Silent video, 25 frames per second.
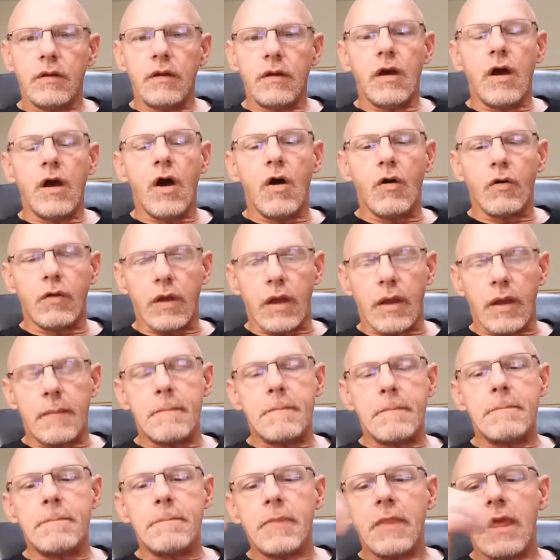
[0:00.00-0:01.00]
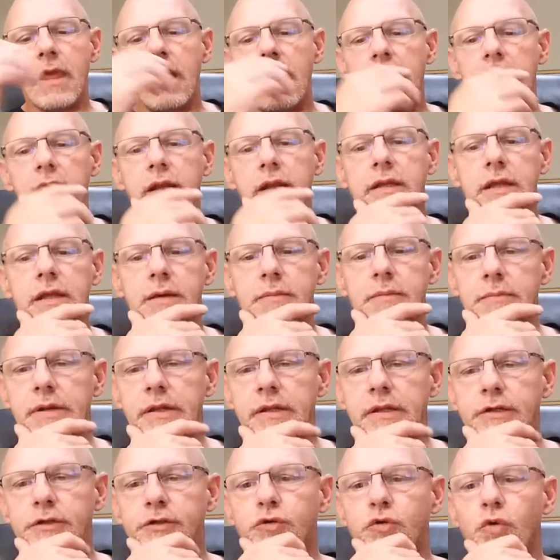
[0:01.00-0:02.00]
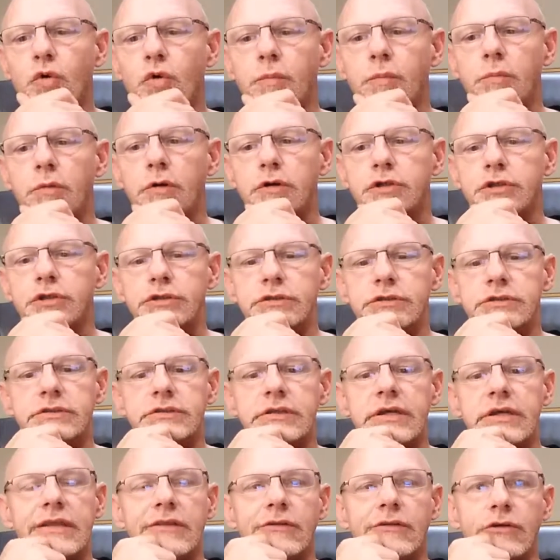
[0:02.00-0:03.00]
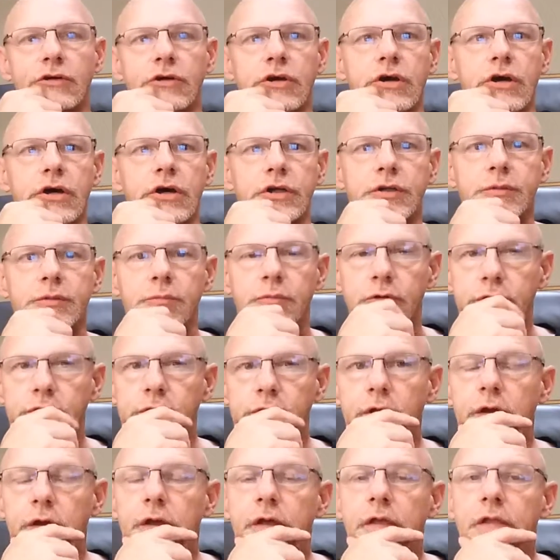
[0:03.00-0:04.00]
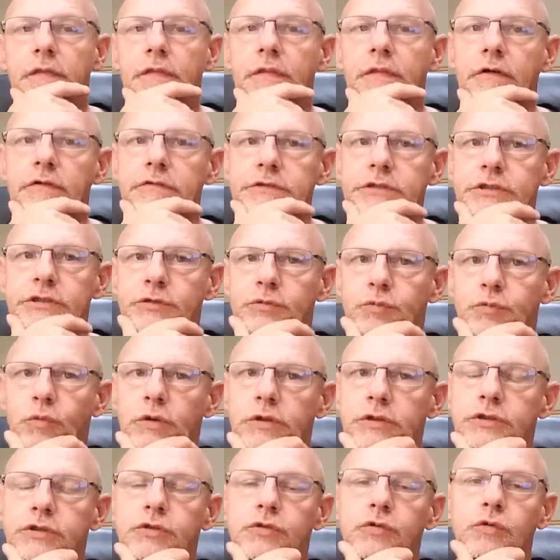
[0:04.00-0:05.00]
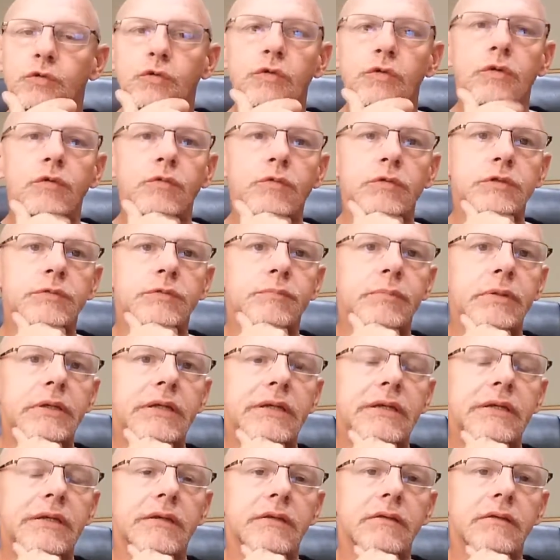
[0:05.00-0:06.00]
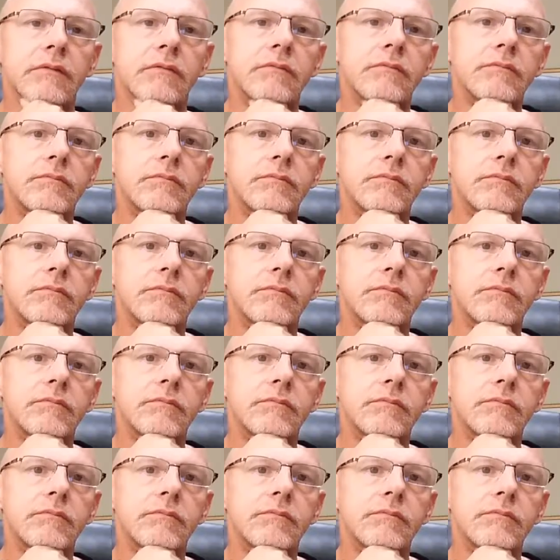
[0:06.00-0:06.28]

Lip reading: Okay. Intimidated store merchants and their customers. There was this one store that was being